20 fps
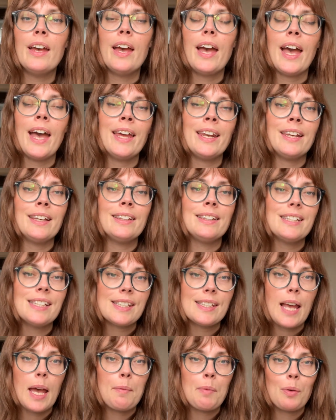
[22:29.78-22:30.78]
And this
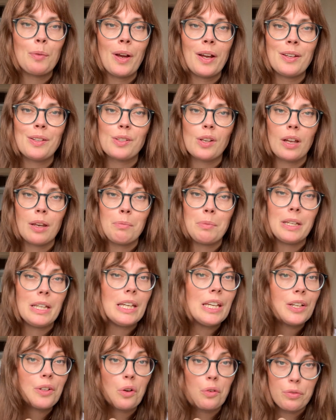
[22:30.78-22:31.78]
time around, it's going to be
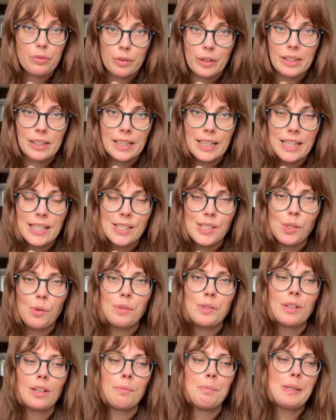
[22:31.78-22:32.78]
eco-friendly. So
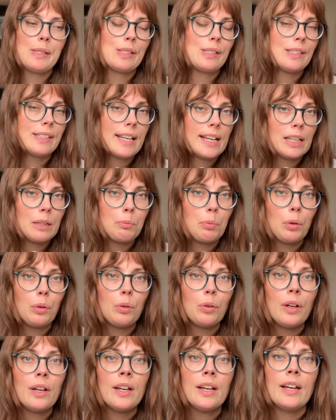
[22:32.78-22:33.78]
it's going to be
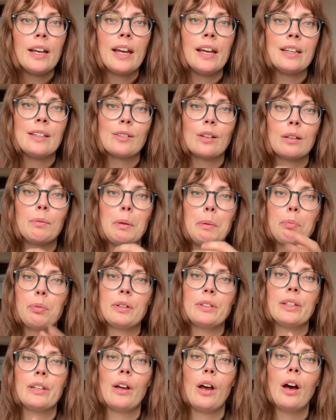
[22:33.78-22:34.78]
sustainable, and it's going to be
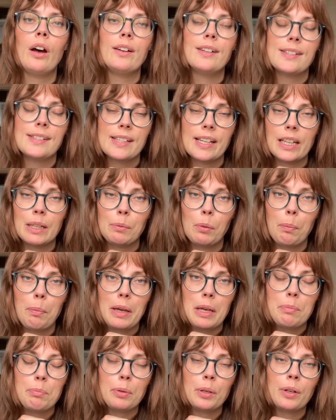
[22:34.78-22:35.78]
printed on sustainable
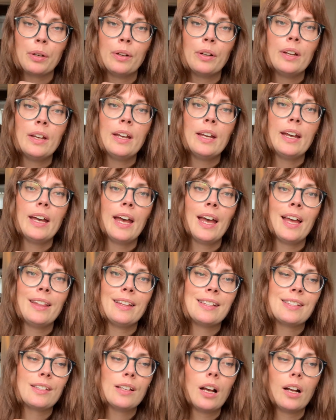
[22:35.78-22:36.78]
paper. And
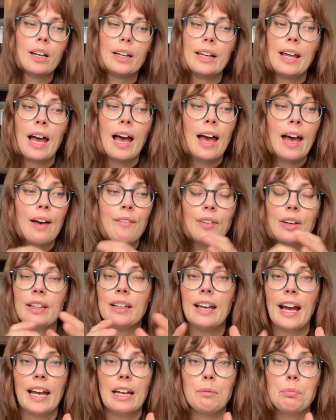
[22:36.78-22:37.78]
it's not going to have a
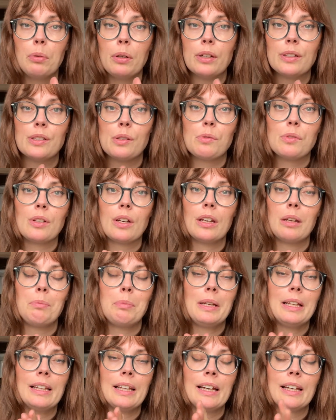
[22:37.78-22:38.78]
guidebook. So it's going to
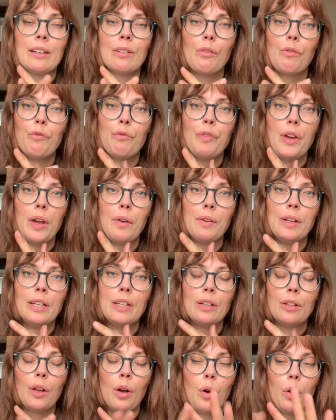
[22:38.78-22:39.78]
be like very,
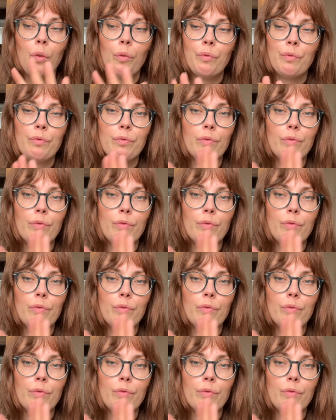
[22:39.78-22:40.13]
you know,